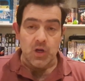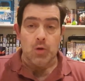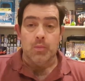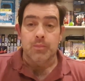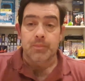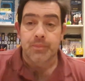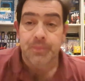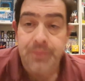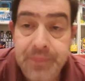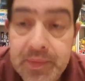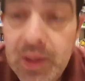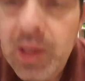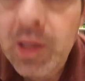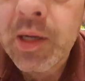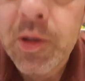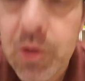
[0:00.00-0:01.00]
So,
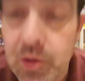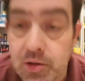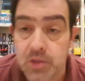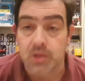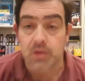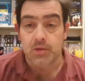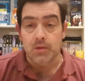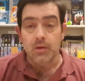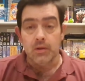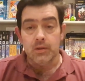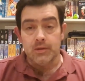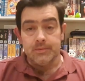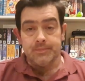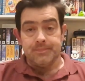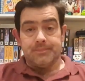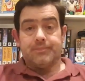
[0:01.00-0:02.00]
I shall show
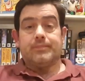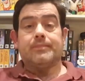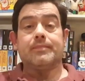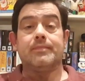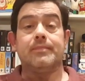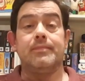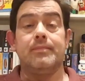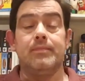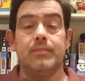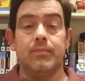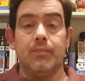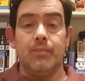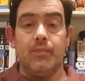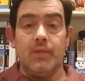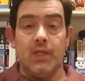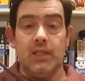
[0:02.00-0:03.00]
you
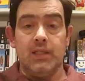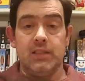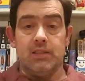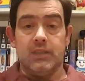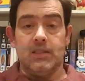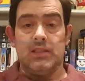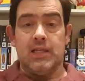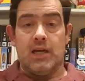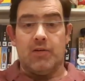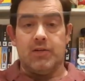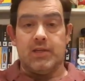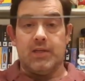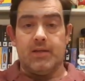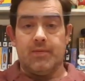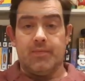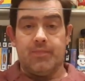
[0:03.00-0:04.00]
in its
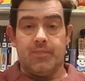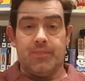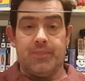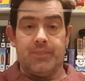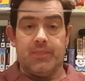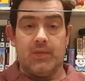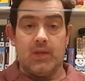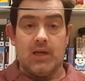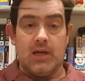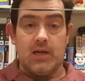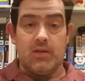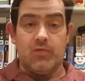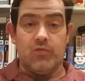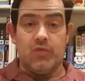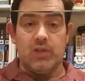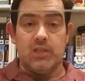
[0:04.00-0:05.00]
entirety.
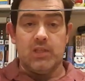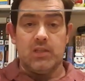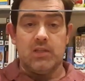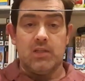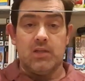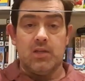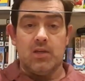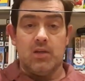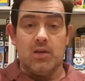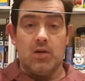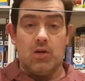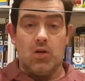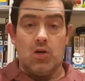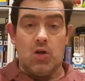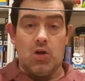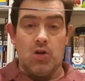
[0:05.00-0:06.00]
I can fit it
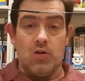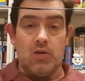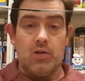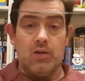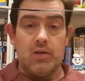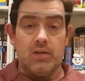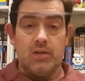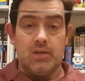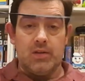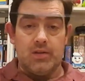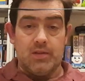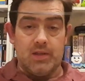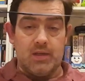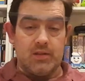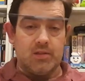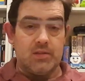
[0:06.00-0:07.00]
on
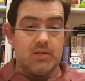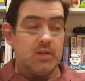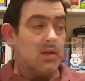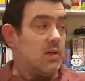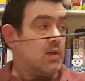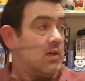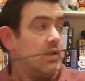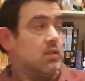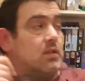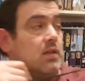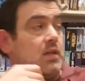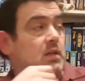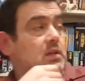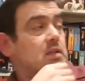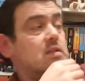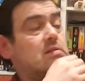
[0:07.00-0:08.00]
this. It
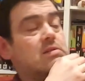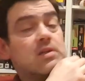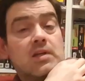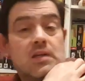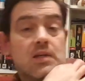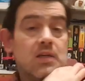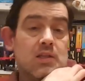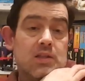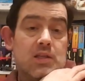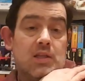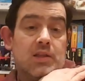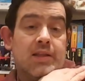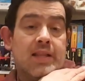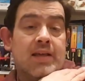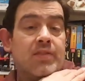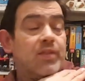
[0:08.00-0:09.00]
is
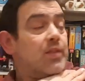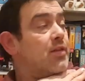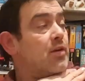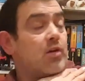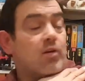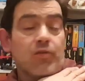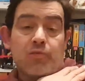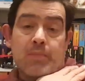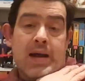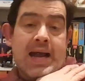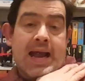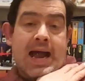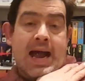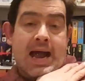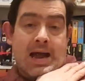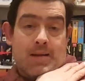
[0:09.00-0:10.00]
the length of
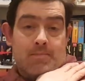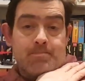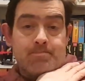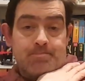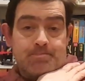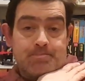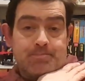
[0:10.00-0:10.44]
my arm.